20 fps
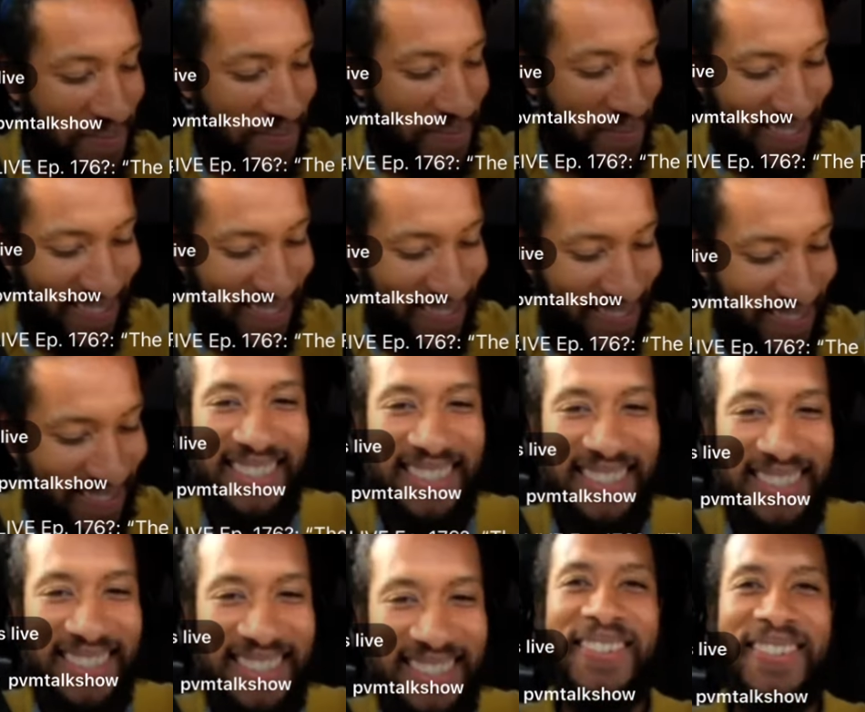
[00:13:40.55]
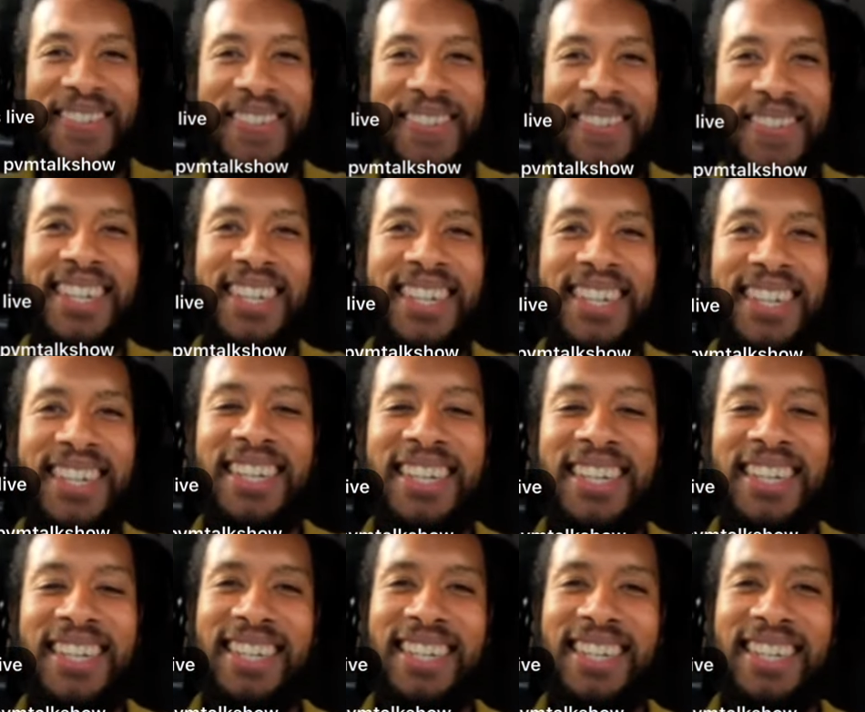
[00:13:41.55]

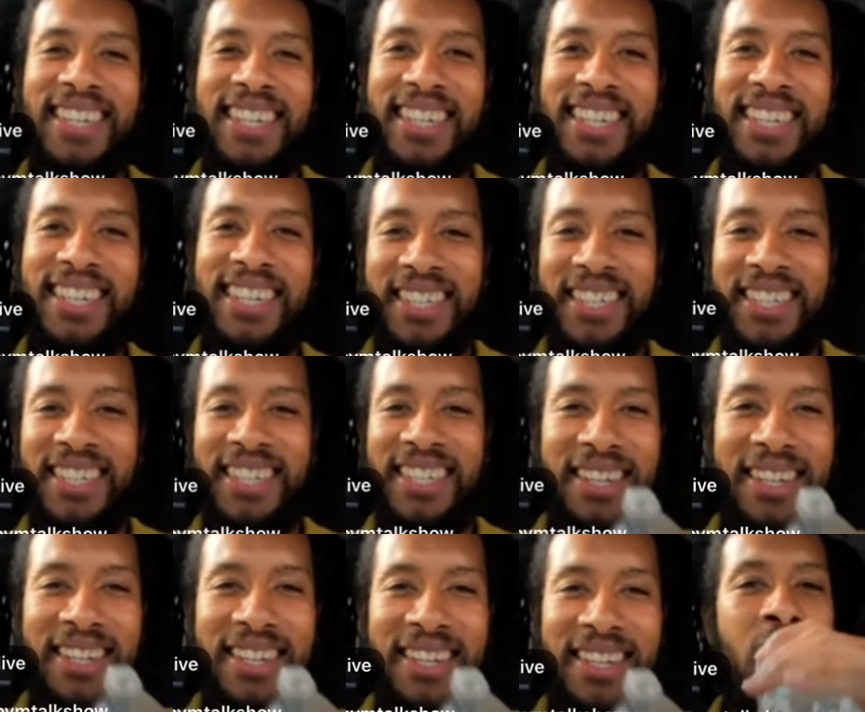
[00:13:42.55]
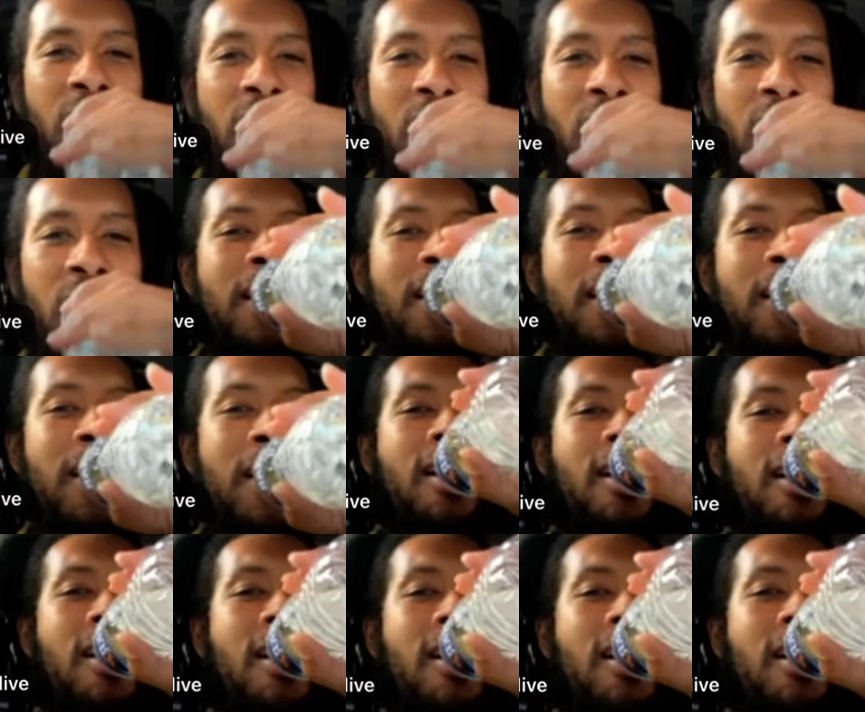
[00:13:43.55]

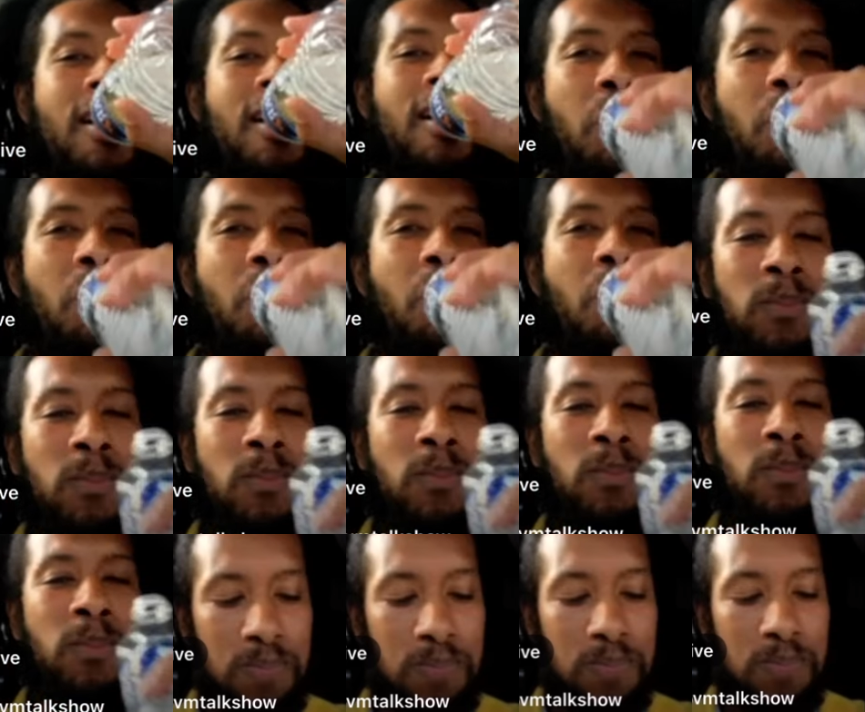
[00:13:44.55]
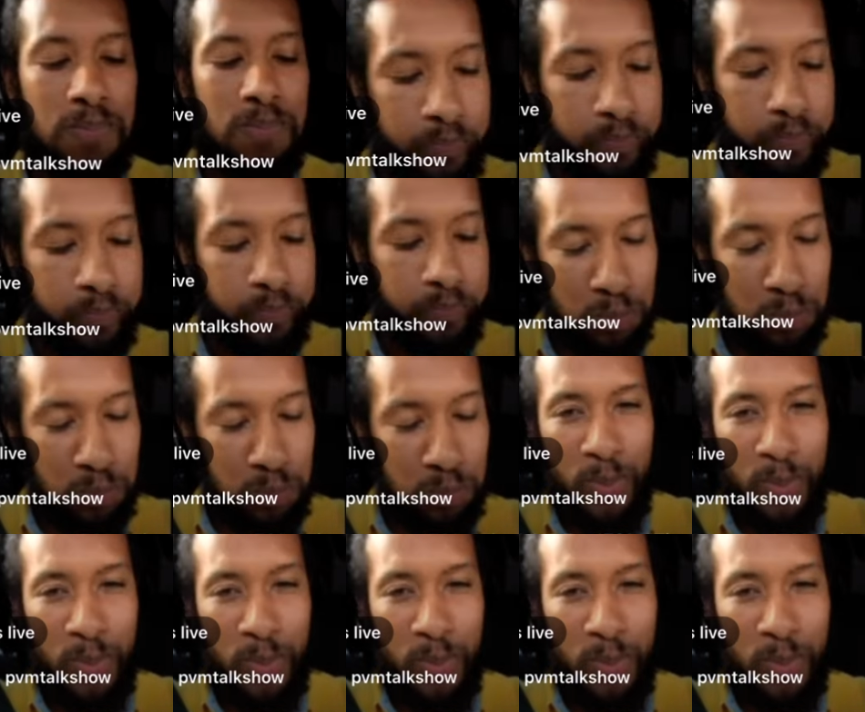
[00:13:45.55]
(silent)